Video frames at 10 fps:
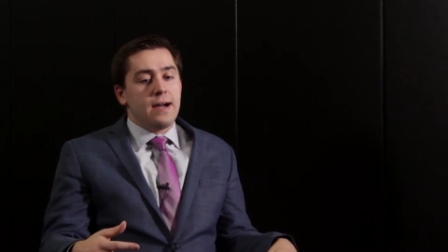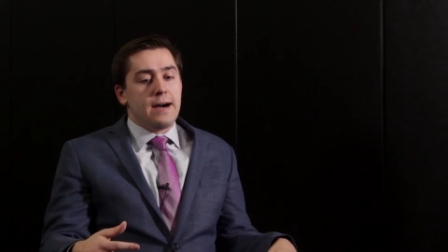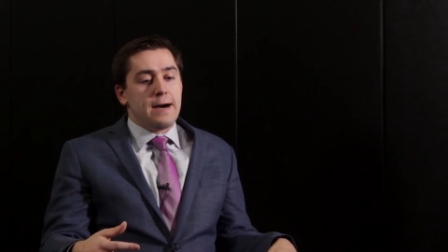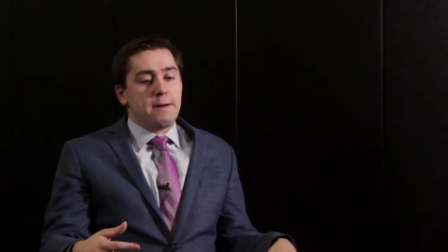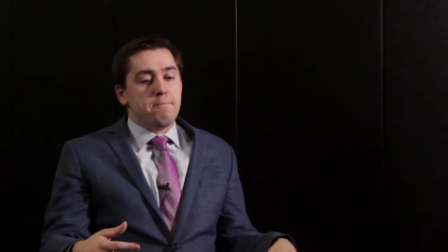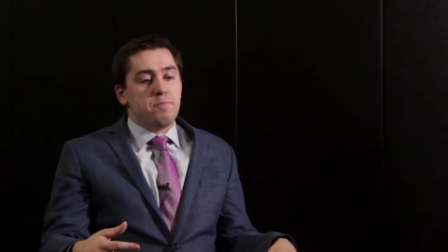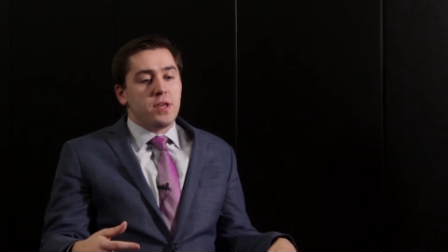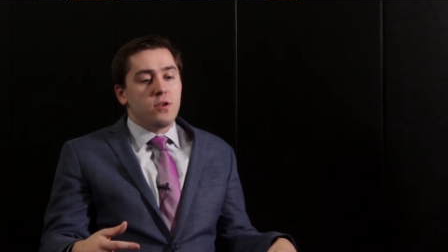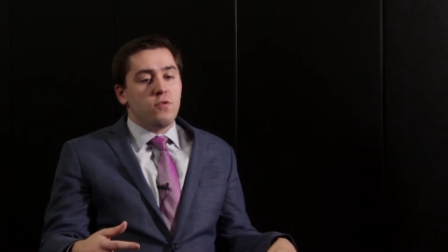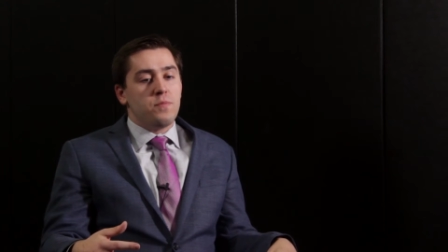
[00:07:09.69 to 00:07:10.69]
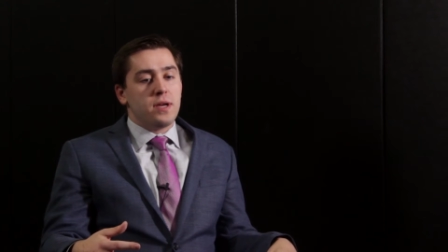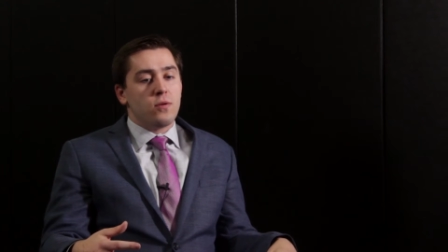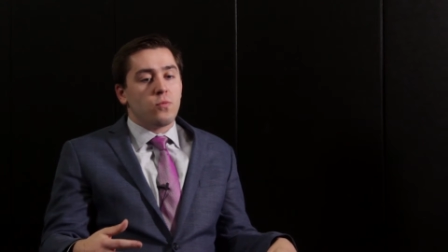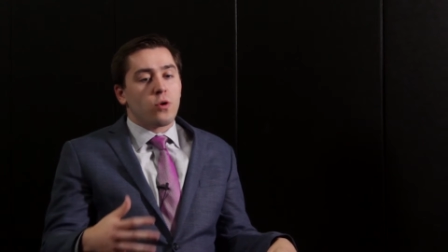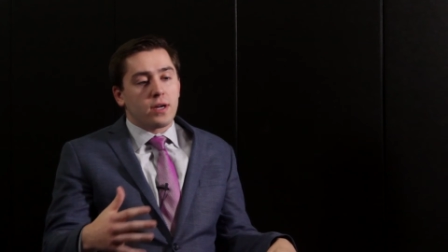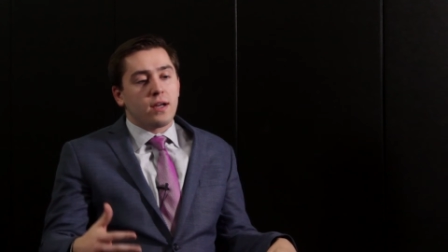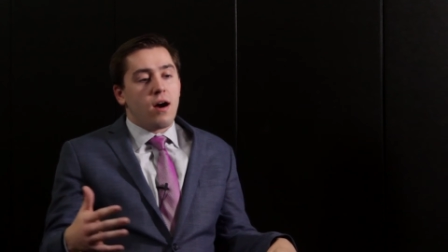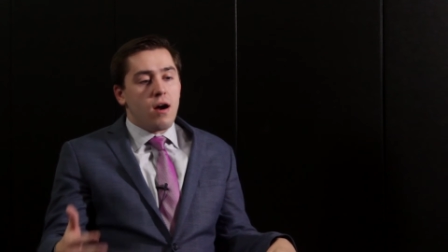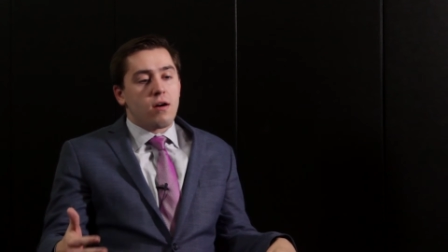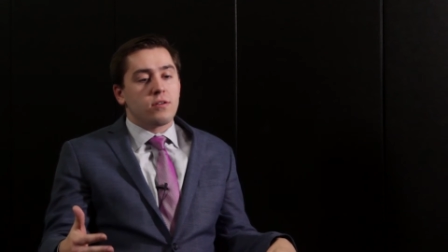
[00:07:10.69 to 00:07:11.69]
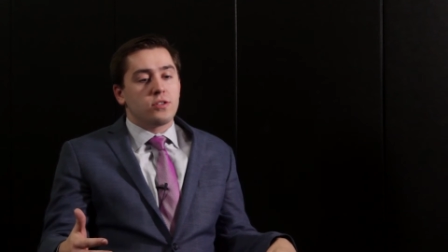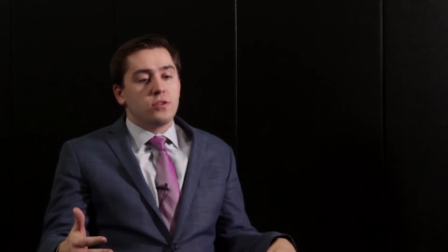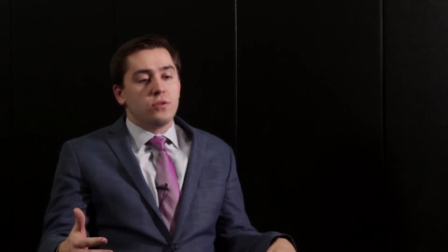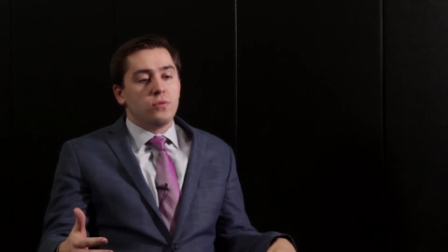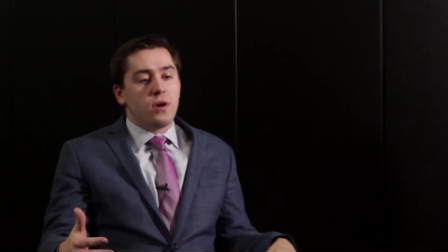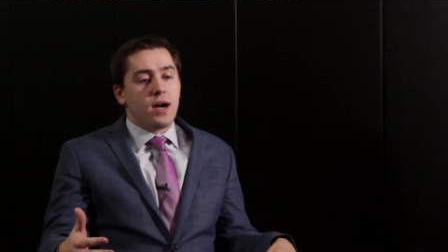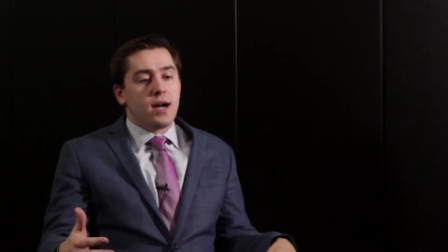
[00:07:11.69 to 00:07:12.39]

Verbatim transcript: that you've been working hard to